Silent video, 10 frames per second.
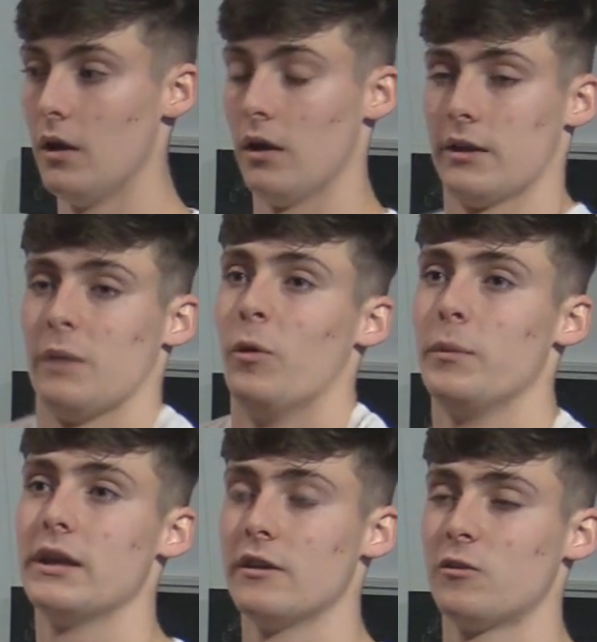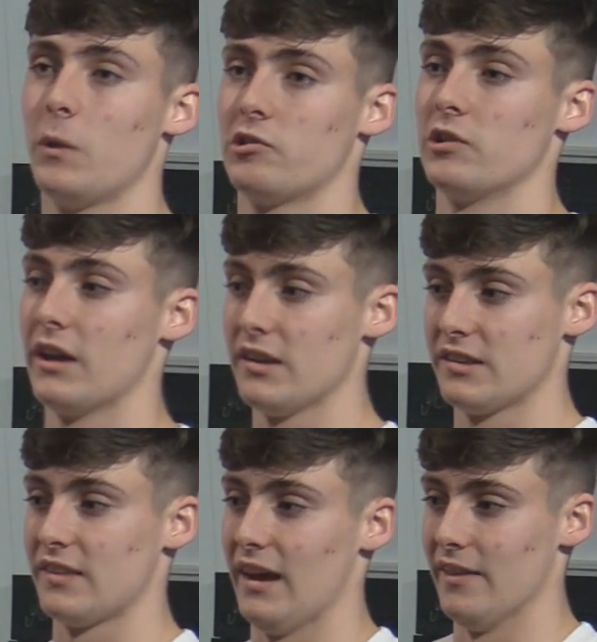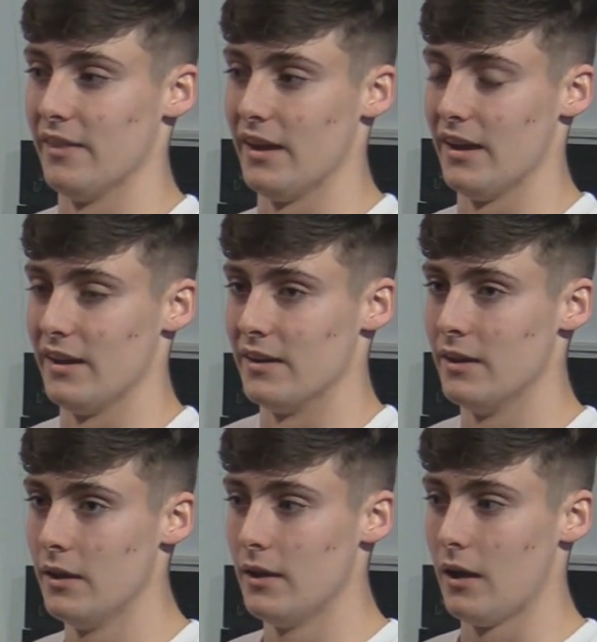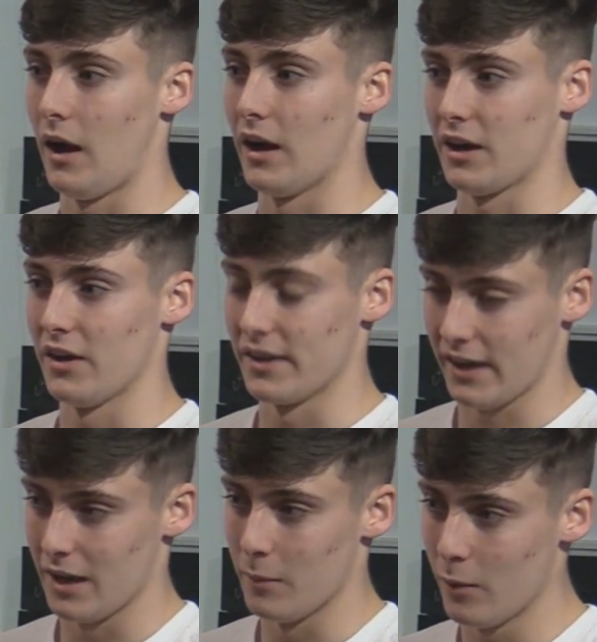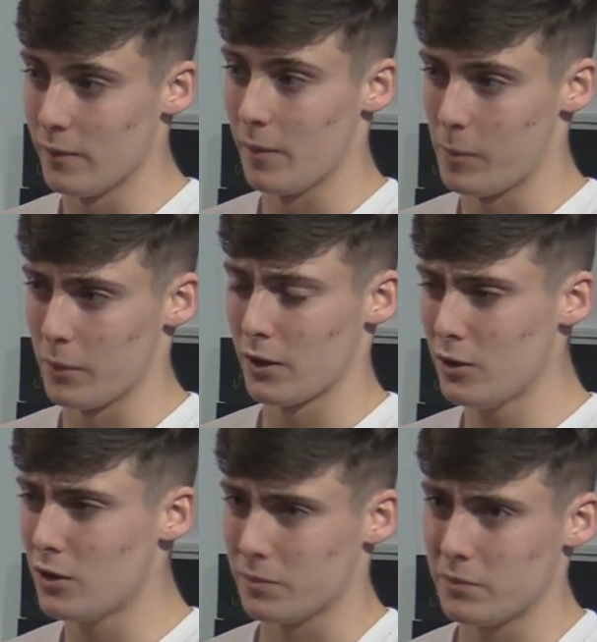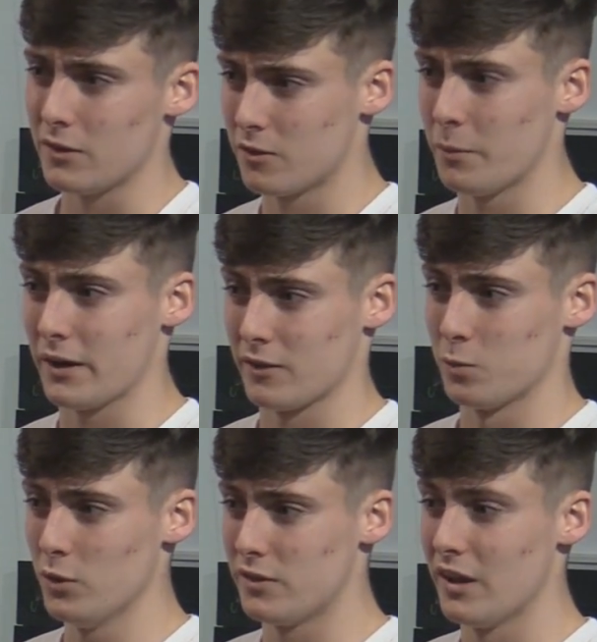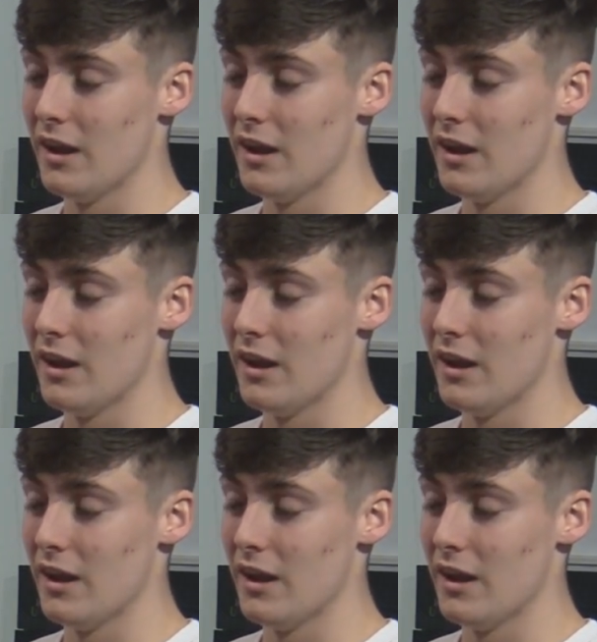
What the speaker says: Like they put me down as special guest, and then I kind of came out, and then people were like, oh, it's Marcus Woods,